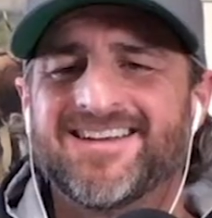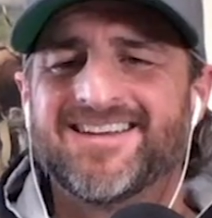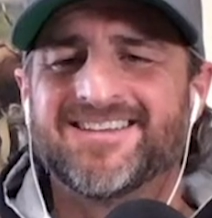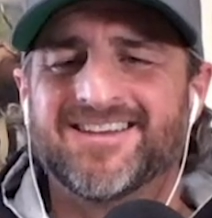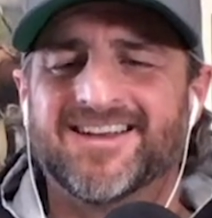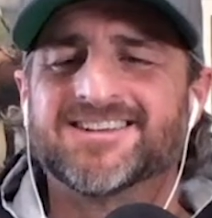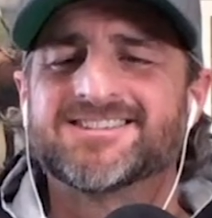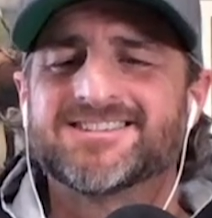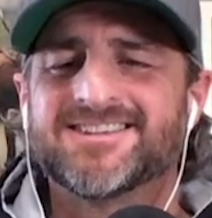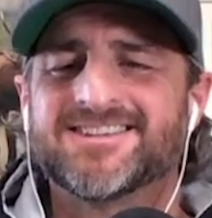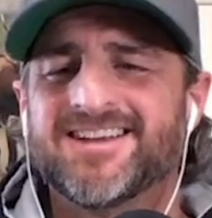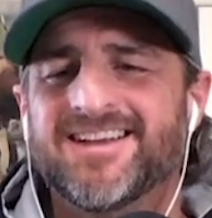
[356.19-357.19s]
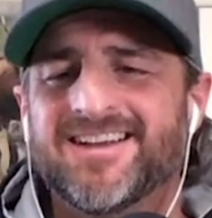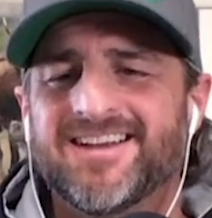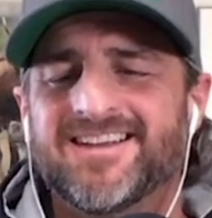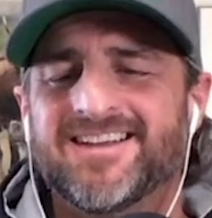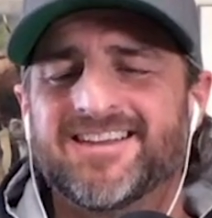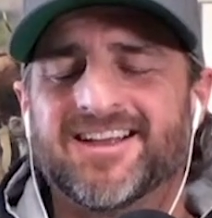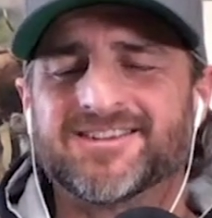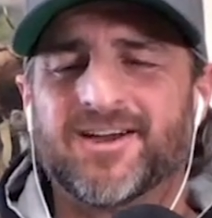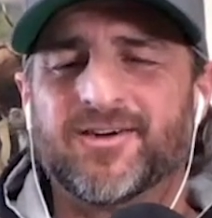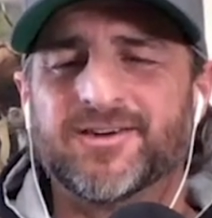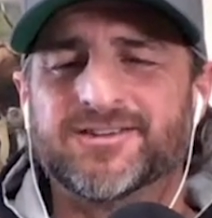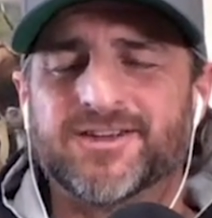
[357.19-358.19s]
Yes. That's
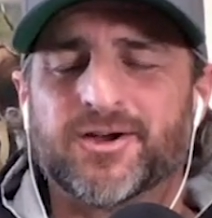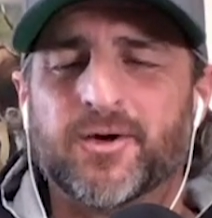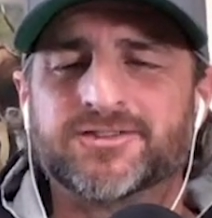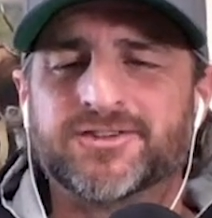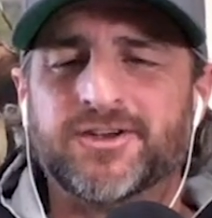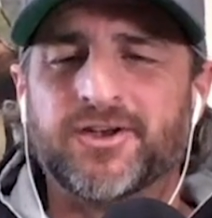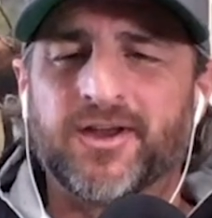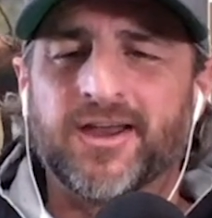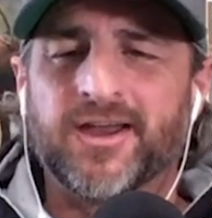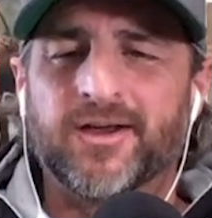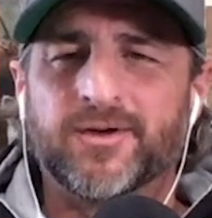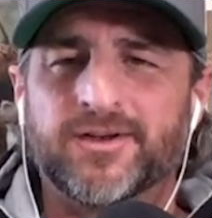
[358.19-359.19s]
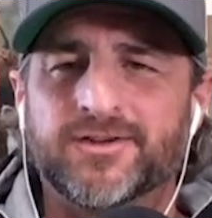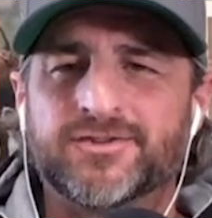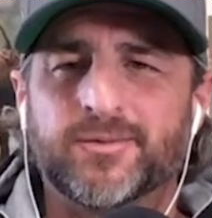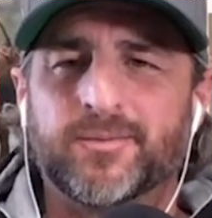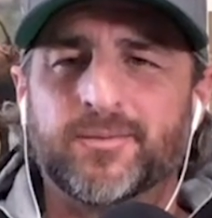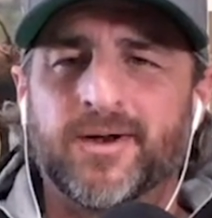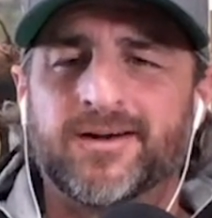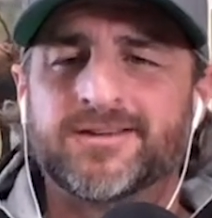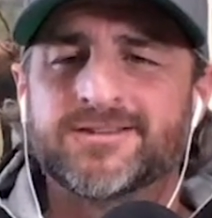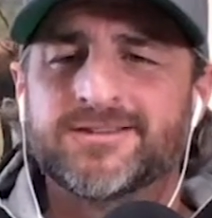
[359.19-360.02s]
always a question you get when you shoot bears.